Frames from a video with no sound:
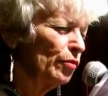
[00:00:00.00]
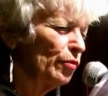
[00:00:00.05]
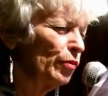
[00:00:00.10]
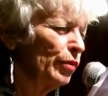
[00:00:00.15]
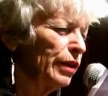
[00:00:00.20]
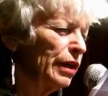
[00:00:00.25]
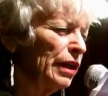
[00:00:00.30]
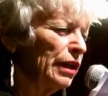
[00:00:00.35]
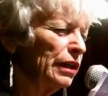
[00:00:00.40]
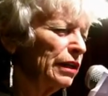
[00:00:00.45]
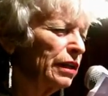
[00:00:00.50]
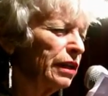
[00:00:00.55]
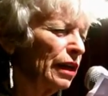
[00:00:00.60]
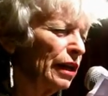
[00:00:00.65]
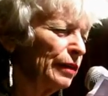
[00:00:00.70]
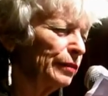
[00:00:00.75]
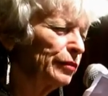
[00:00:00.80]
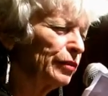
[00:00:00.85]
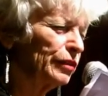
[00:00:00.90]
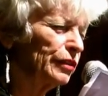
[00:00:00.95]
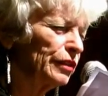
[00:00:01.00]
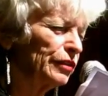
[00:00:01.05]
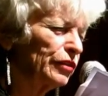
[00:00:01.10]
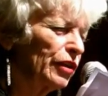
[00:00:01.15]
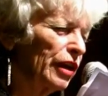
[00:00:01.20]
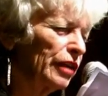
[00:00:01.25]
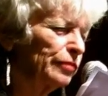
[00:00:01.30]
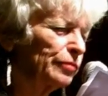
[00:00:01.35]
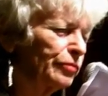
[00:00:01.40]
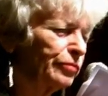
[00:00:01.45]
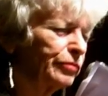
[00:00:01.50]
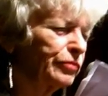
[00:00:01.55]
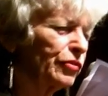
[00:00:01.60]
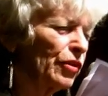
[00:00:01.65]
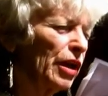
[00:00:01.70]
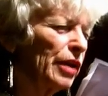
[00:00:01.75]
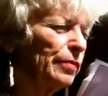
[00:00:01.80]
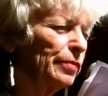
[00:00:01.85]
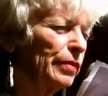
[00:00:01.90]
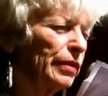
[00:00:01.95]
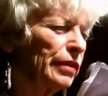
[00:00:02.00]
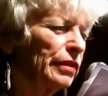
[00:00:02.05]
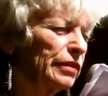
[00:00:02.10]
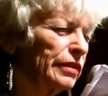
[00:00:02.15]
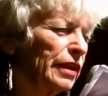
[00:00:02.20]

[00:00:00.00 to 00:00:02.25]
When I climbed on the treadmill